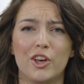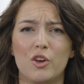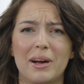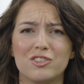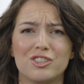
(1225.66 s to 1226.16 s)

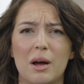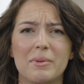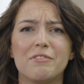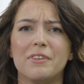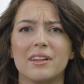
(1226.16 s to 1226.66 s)
you might just not
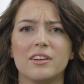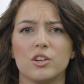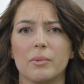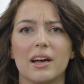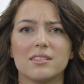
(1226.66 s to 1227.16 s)
be feeling
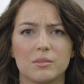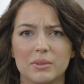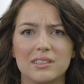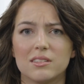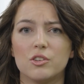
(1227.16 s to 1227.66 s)
your best,
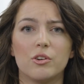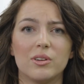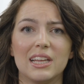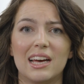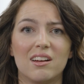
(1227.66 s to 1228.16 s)
please go
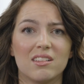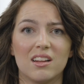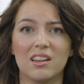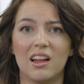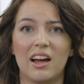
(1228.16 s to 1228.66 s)
to Elite Health
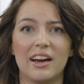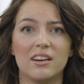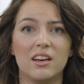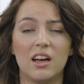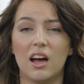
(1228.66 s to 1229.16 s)

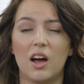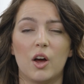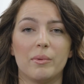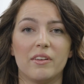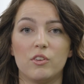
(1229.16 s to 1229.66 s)
Online.
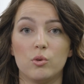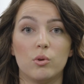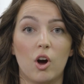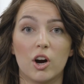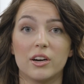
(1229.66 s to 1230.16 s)
If
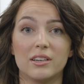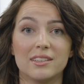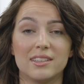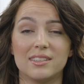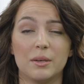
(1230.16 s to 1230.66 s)
you are an
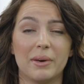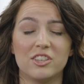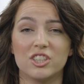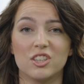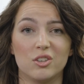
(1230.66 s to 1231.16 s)
existing
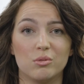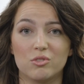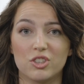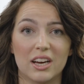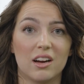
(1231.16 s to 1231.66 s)
patient, go
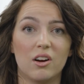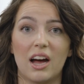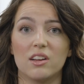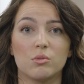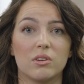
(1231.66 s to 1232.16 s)
check out,
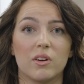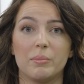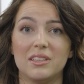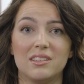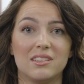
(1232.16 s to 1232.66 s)
ask one of our
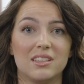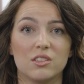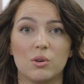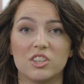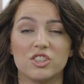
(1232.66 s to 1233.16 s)
PCCs
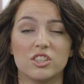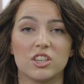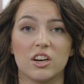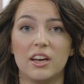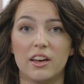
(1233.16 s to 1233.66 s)
a question,
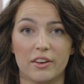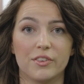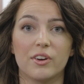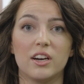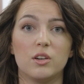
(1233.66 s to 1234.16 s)
or if
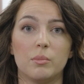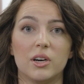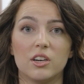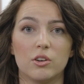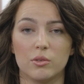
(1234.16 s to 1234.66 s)
you're ready to
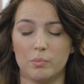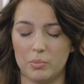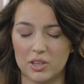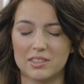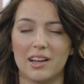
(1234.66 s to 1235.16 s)
book, go
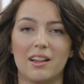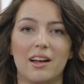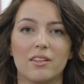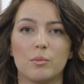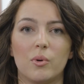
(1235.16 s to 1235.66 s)
book
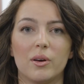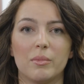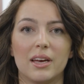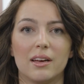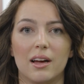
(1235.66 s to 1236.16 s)
telehealth
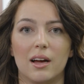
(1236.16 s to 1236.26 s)
appointment.